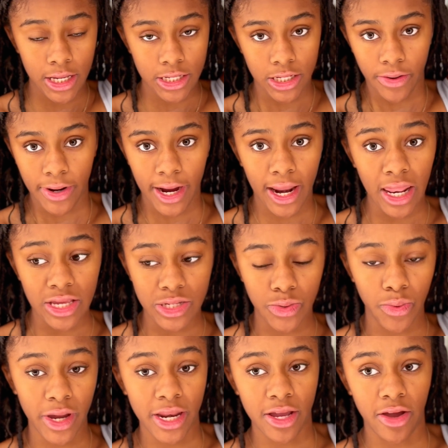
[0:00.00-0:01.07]
So we're kind of just
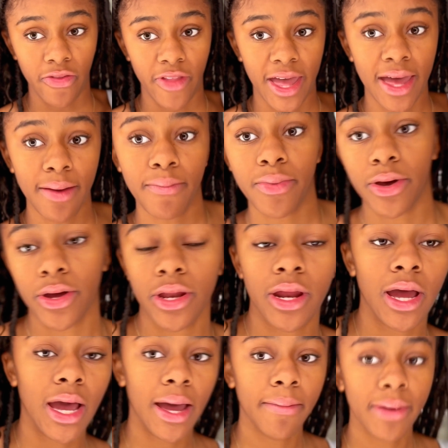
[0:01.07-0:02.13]
waiting on that, but I'm